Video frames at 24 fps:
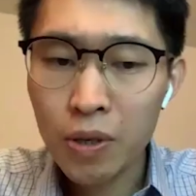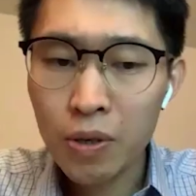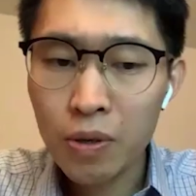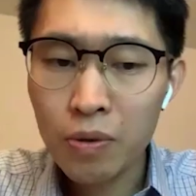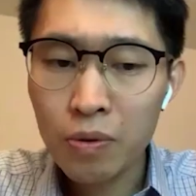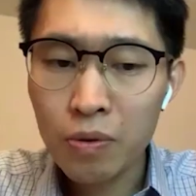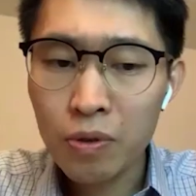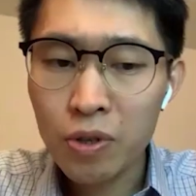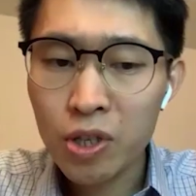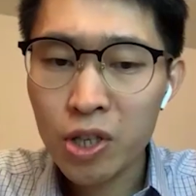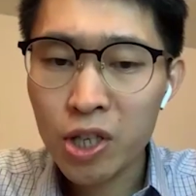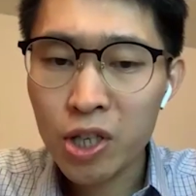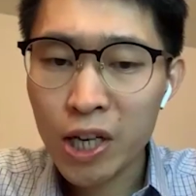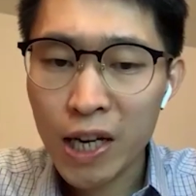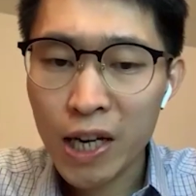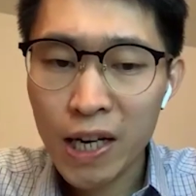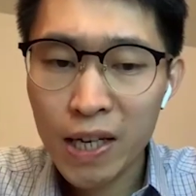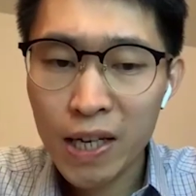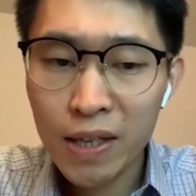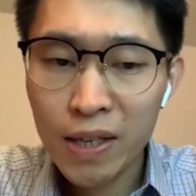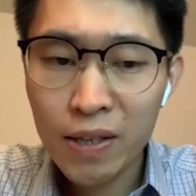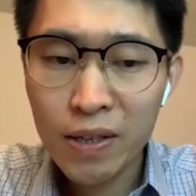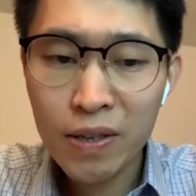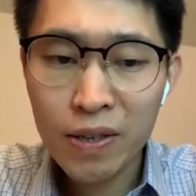know,
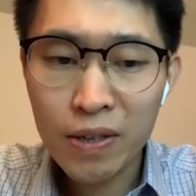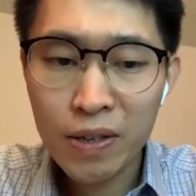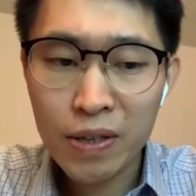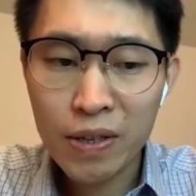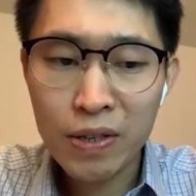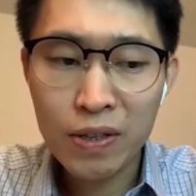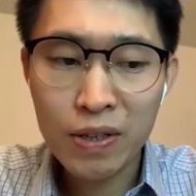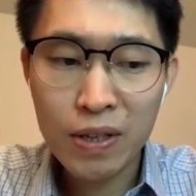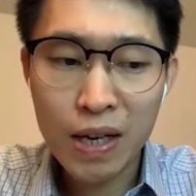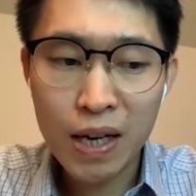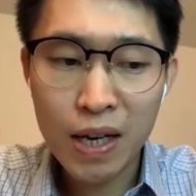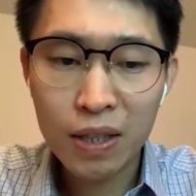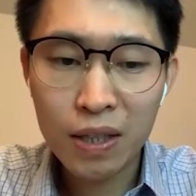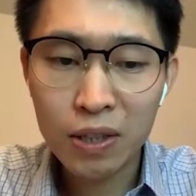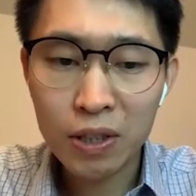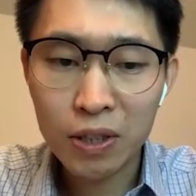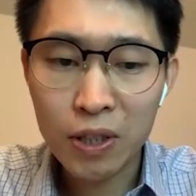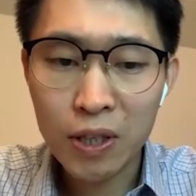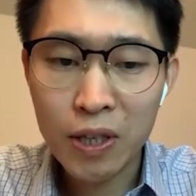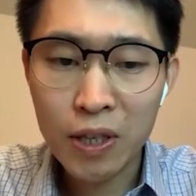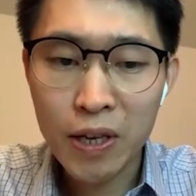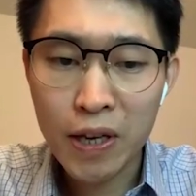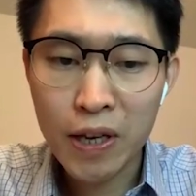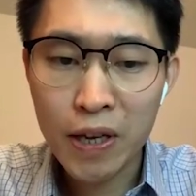China is
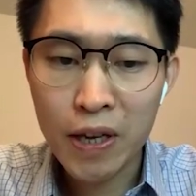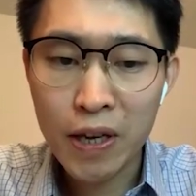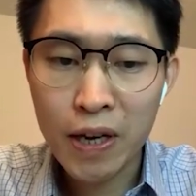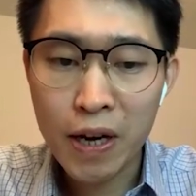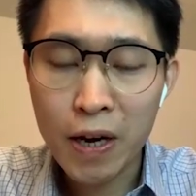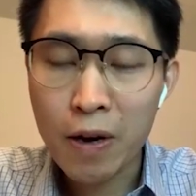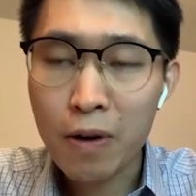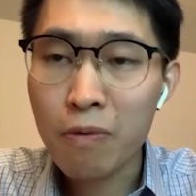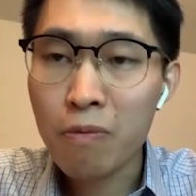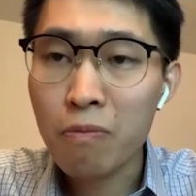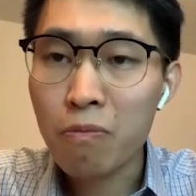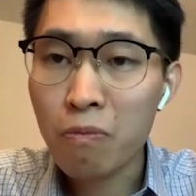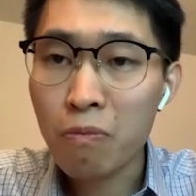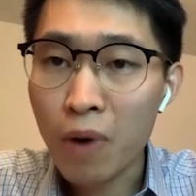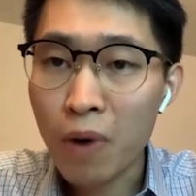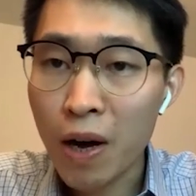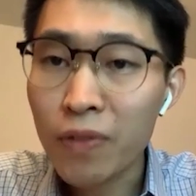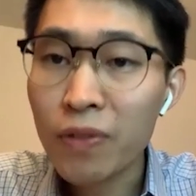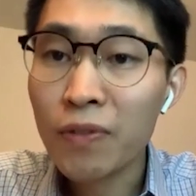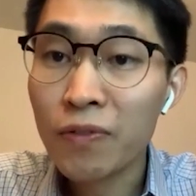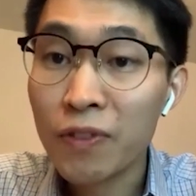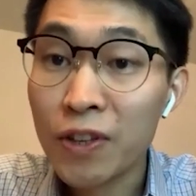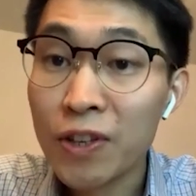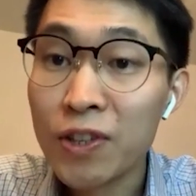actually uh,
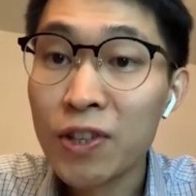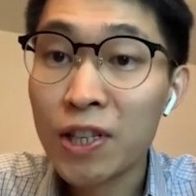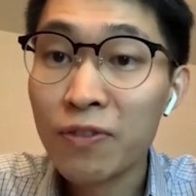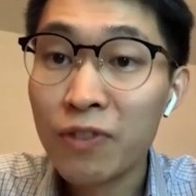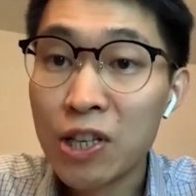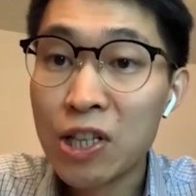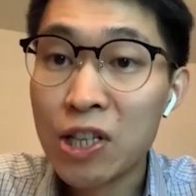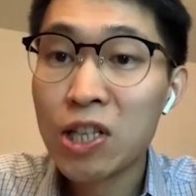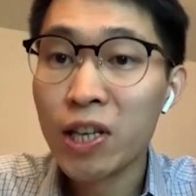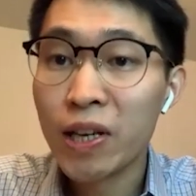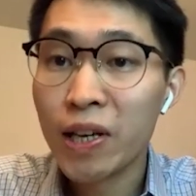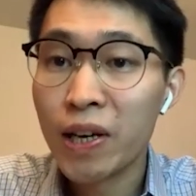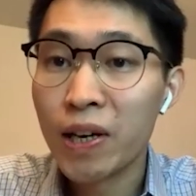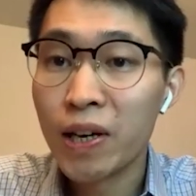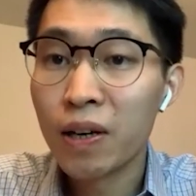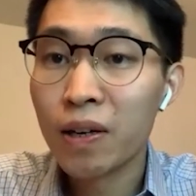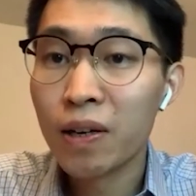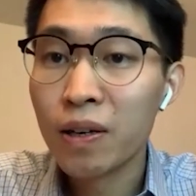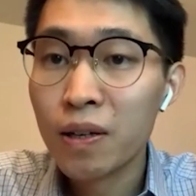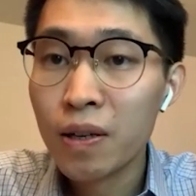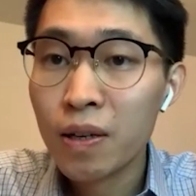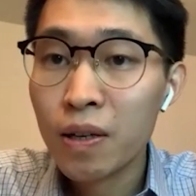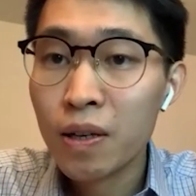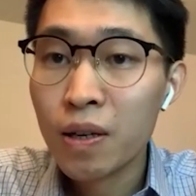one of the
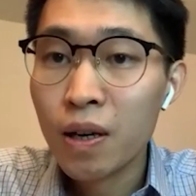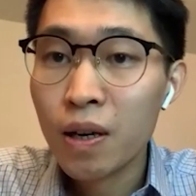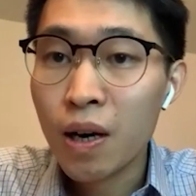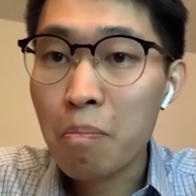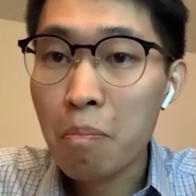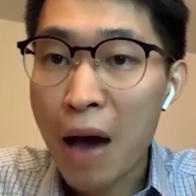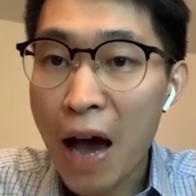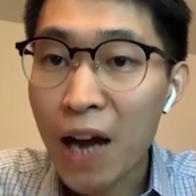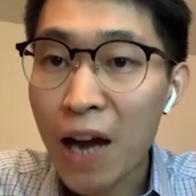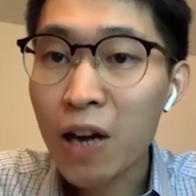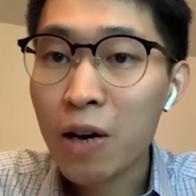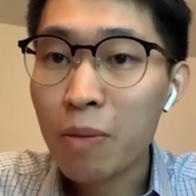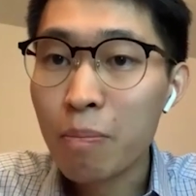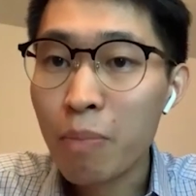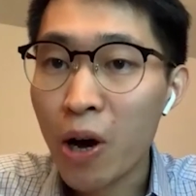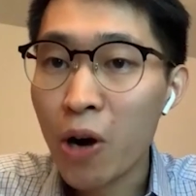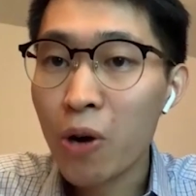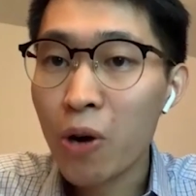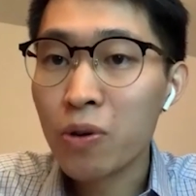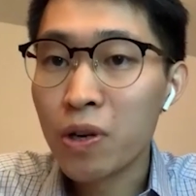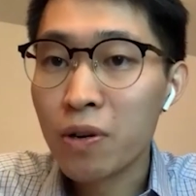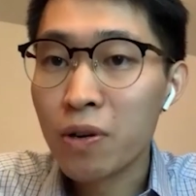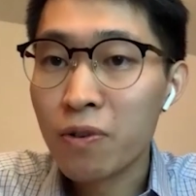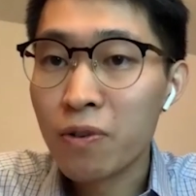17 mega
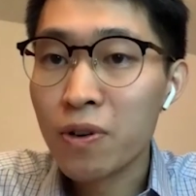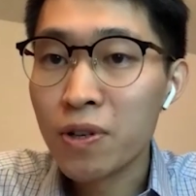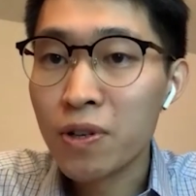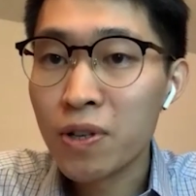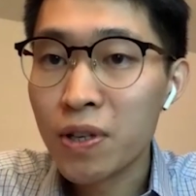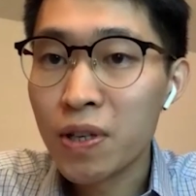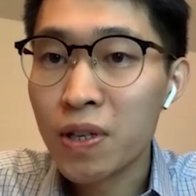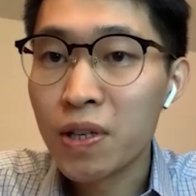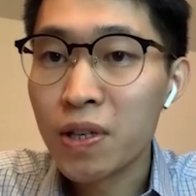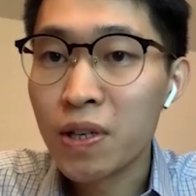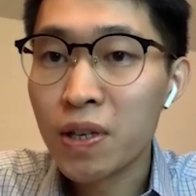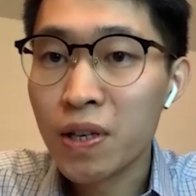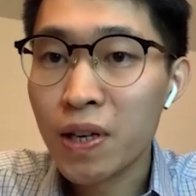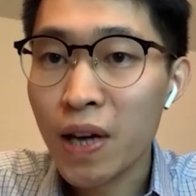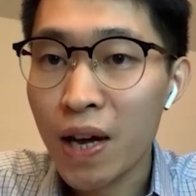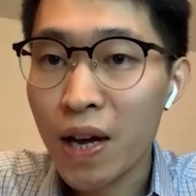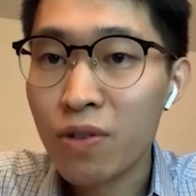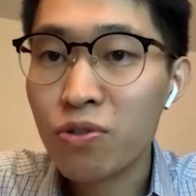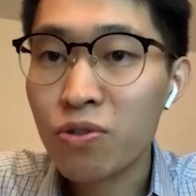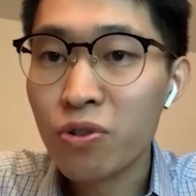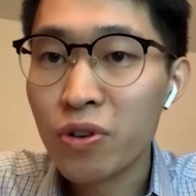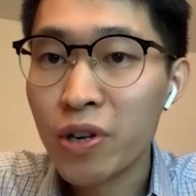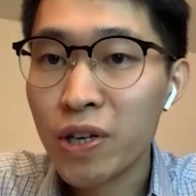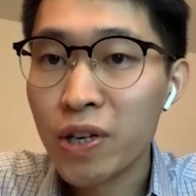biodiversity
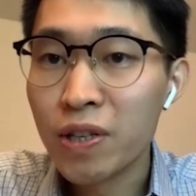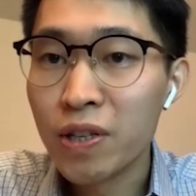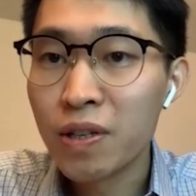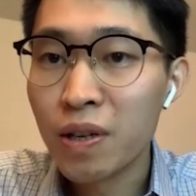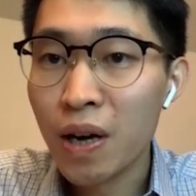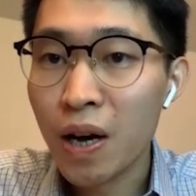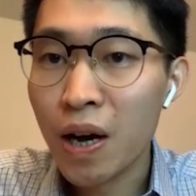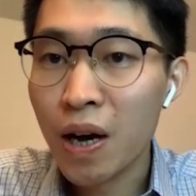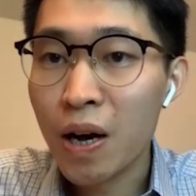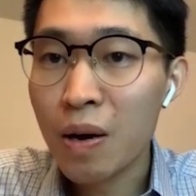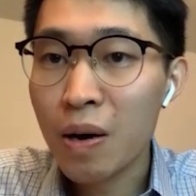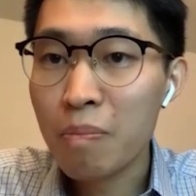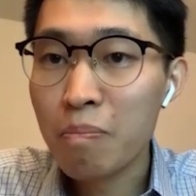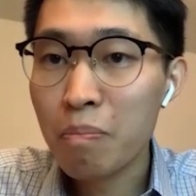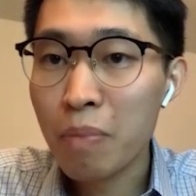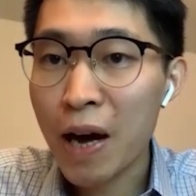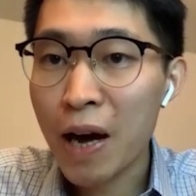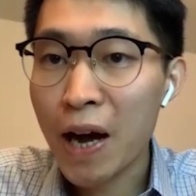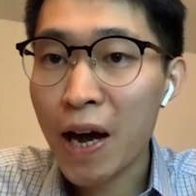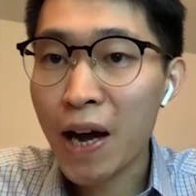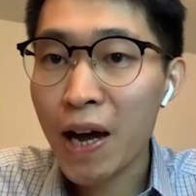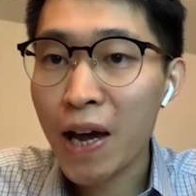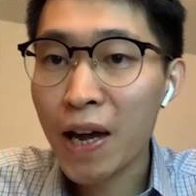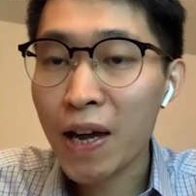countries um,
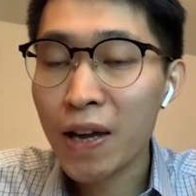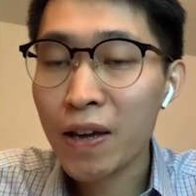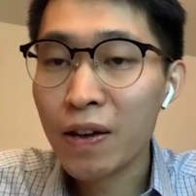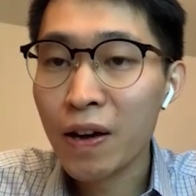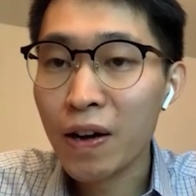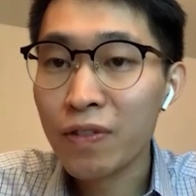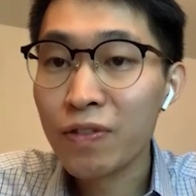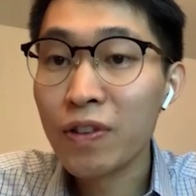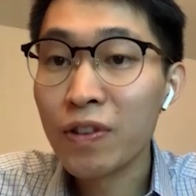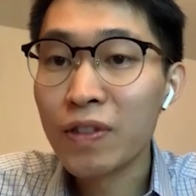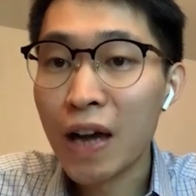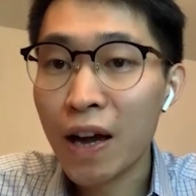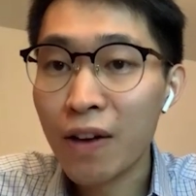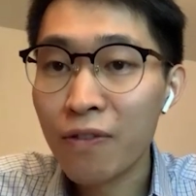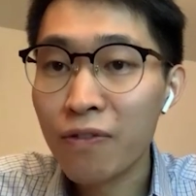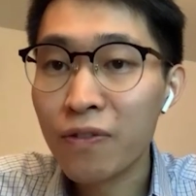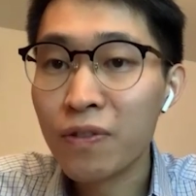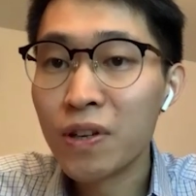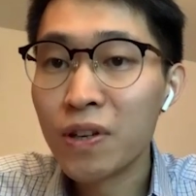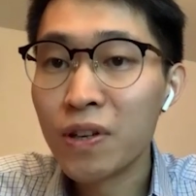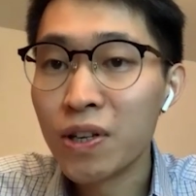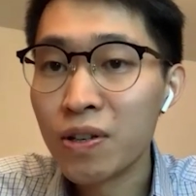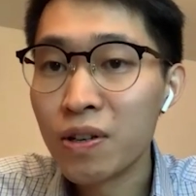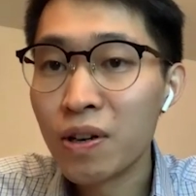by uh, the
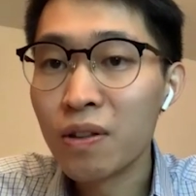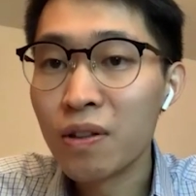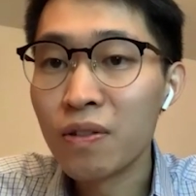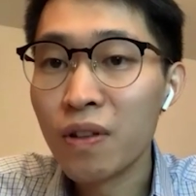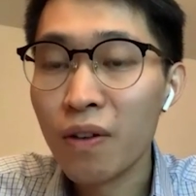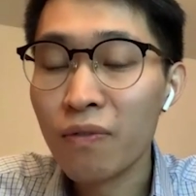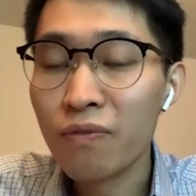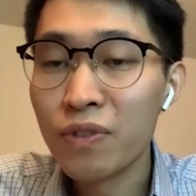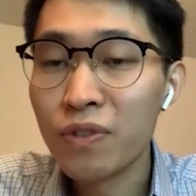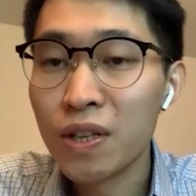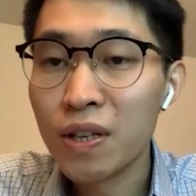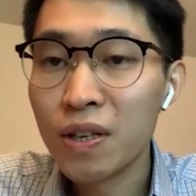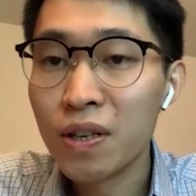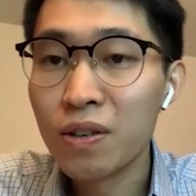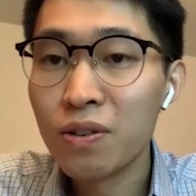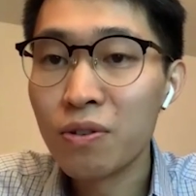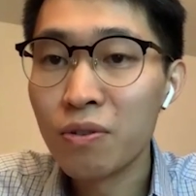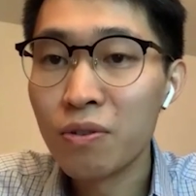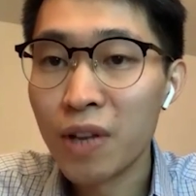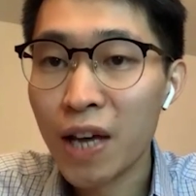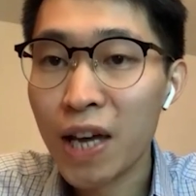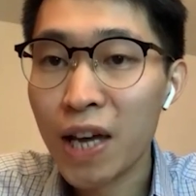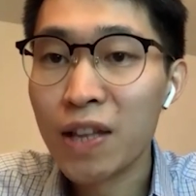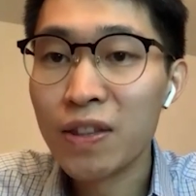definition of the
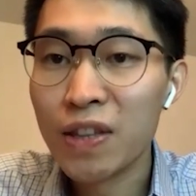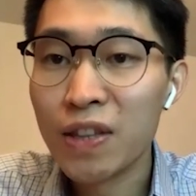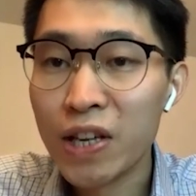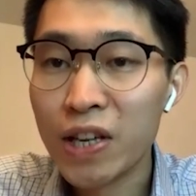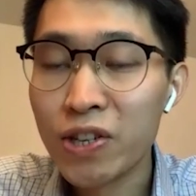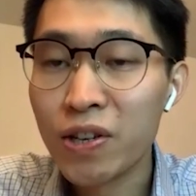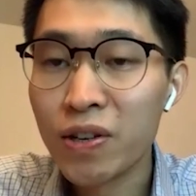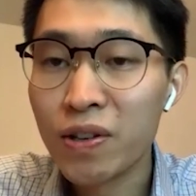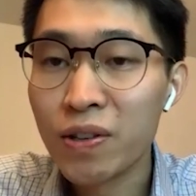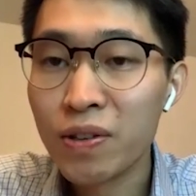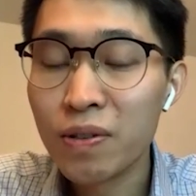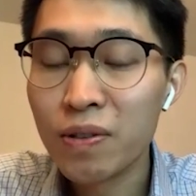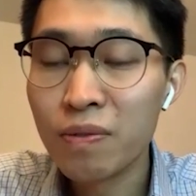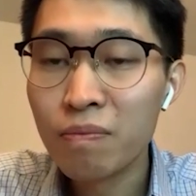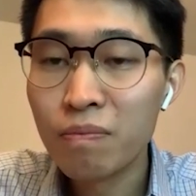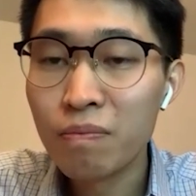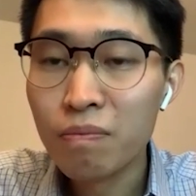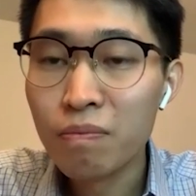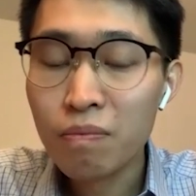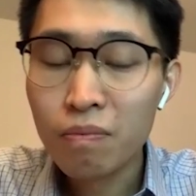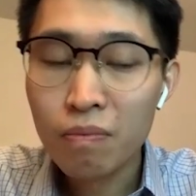United Nations.